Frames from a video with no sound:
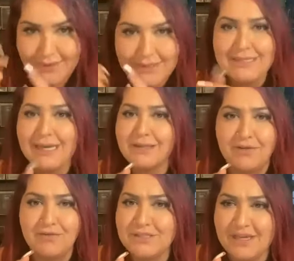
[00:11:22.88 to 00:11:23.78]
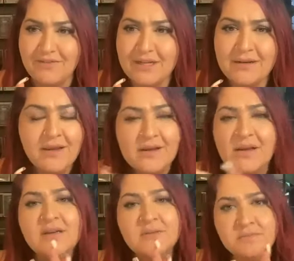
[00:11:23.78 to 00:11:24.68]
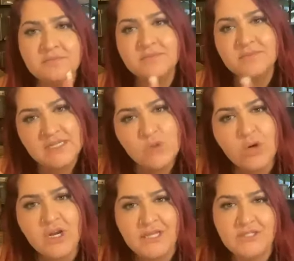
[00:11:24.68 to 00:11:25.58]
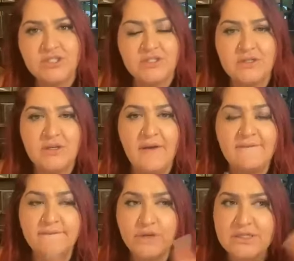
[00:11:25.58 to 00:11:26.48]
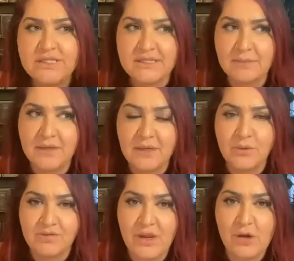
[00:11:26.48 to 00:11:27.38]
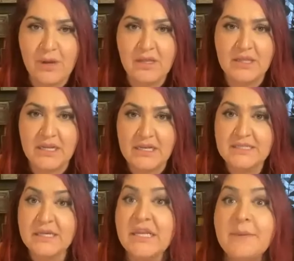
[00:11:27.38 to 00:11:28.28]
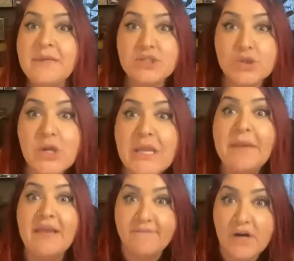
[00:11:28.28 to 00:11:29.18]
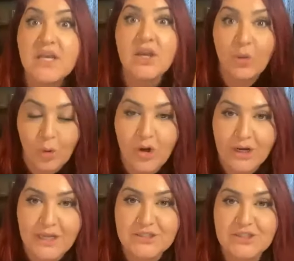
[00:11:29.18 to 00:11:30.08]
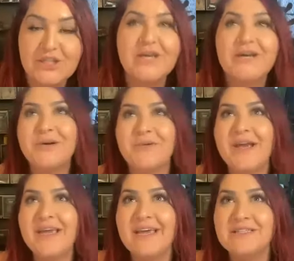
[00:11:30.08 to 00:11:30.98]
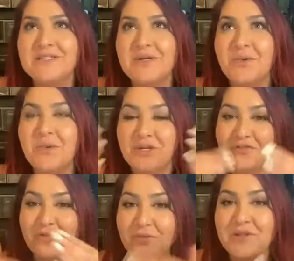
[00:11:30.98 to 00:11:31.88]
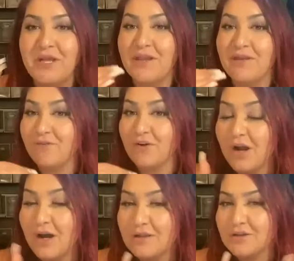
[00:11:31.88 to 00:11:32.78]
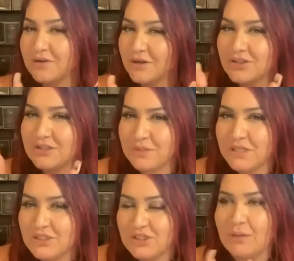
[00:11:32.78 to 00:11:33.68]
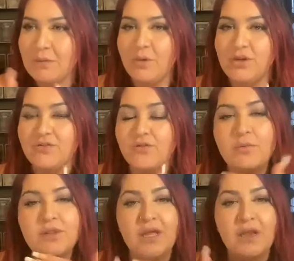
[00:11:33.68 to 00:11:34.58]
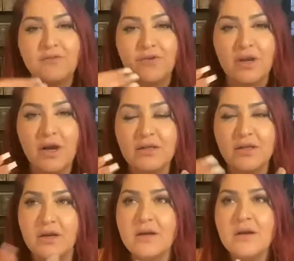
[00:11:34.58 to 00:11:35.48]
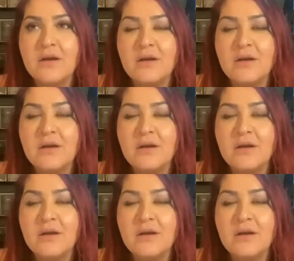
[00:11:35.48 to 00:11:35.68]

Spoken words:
let's say at a level 7, is orange versus somebody with pheomelanin. It's going to be screaming fucking orange, right? And so when you're formulating for color, not just bleaching, but when you're formulating for color,